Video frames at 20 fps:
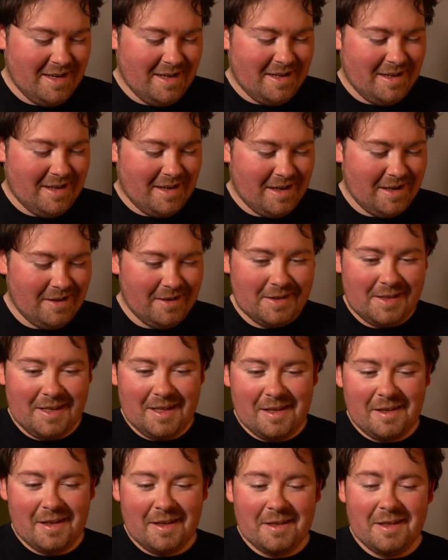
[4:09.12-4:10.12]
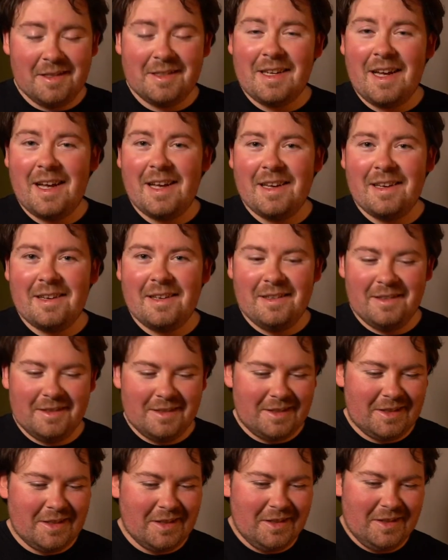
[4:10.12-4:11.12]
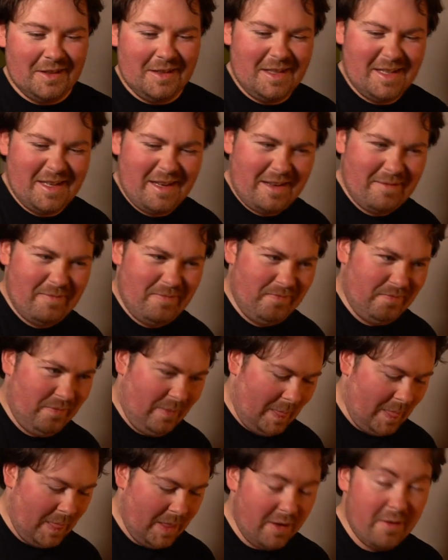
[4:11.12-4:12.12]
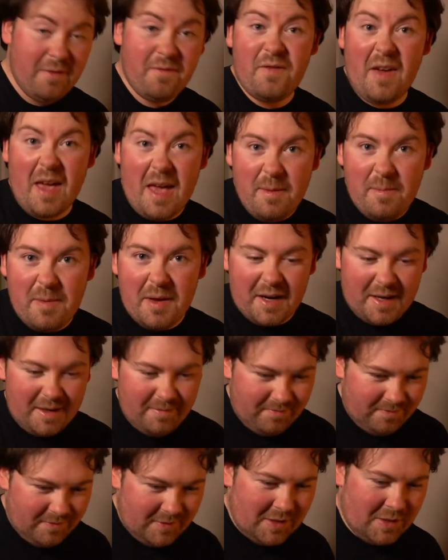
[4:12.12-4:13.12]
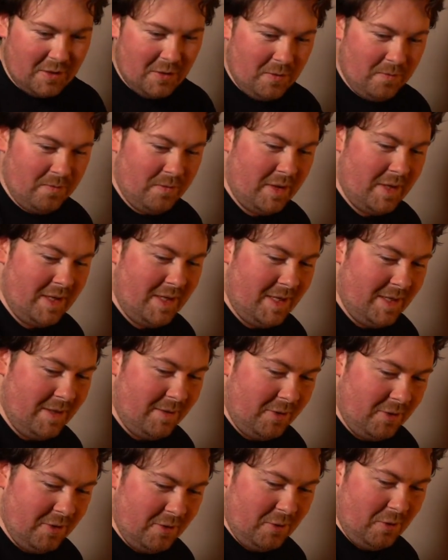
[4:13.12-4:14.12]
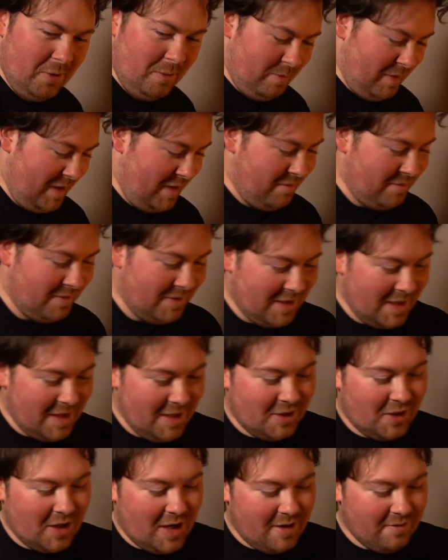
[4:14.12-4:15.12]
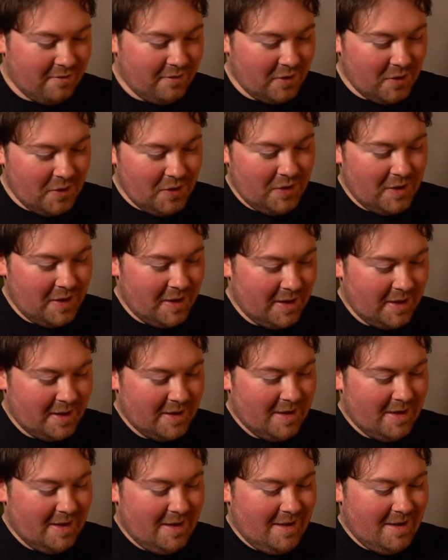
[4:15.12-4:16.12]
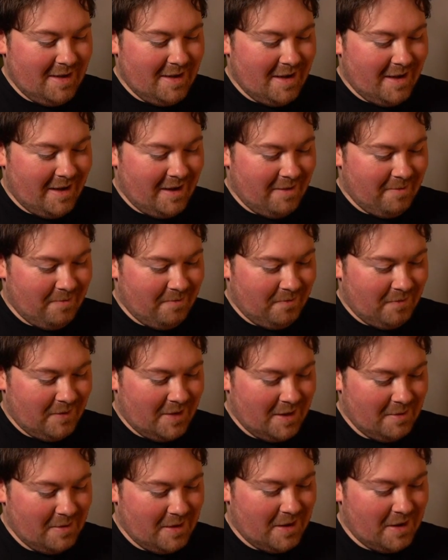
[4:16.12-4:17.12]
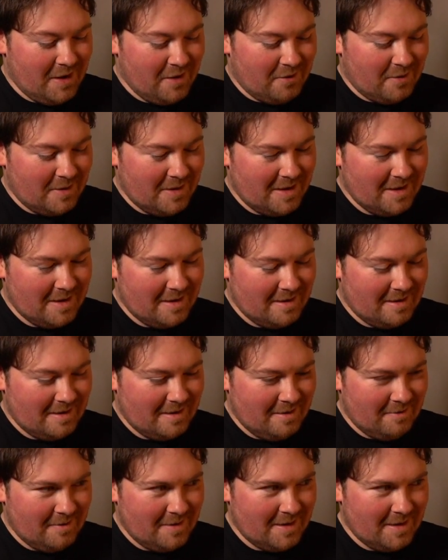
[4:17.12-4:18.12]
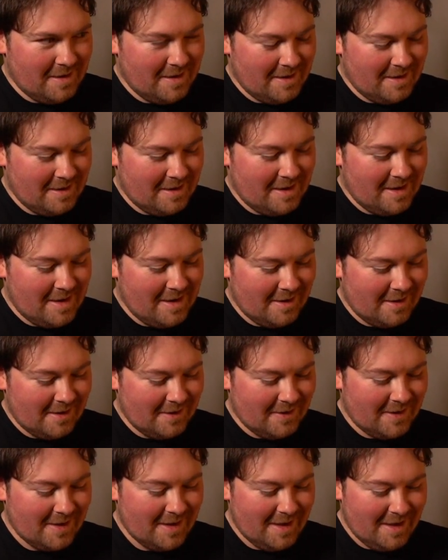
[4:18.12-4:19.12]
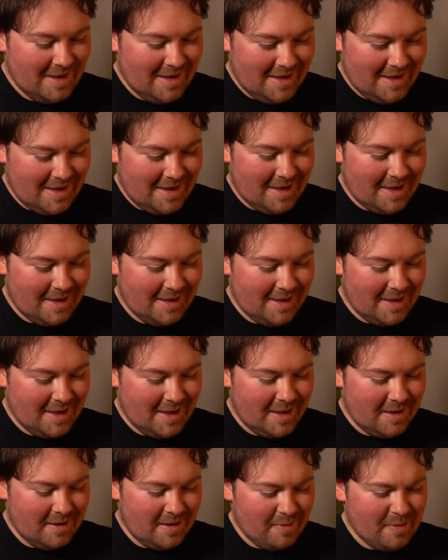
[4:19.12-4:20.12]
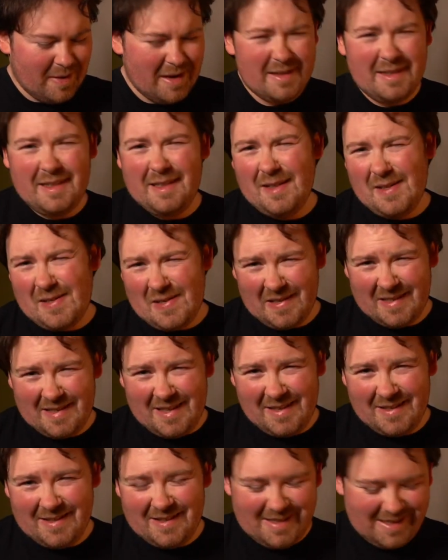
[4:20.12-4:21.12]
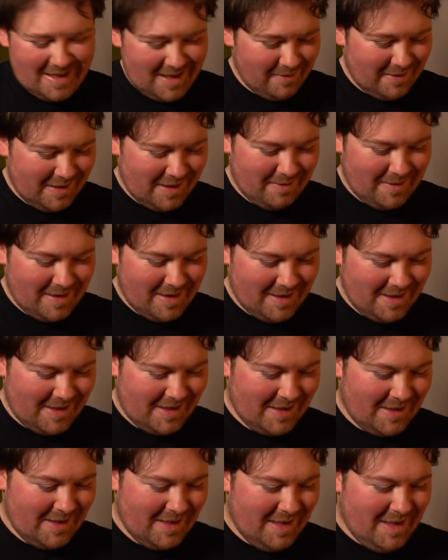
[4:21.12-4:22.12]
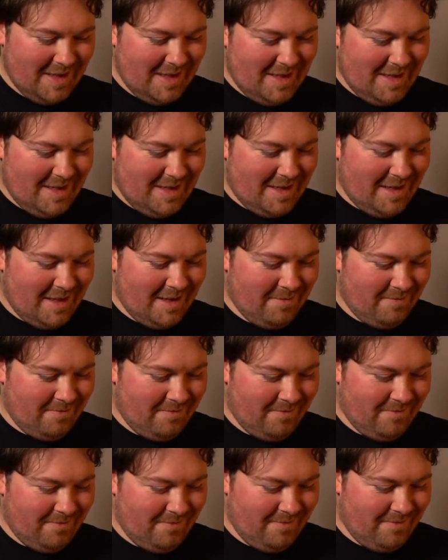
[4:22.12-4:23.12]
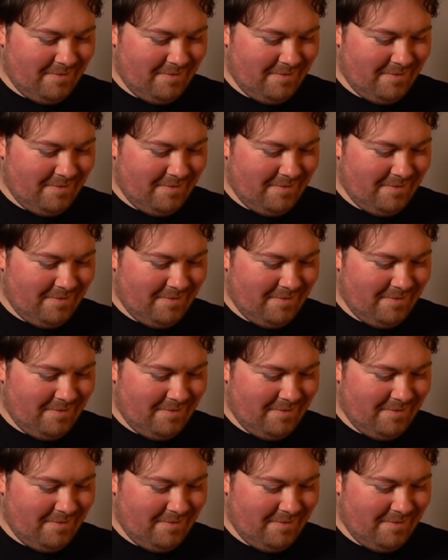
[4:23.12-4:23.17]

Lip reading: there's anything in the diary until like February. So good old bit of deja vu there. Everything getting cancelled, and apparently lockdown's coming as well. So God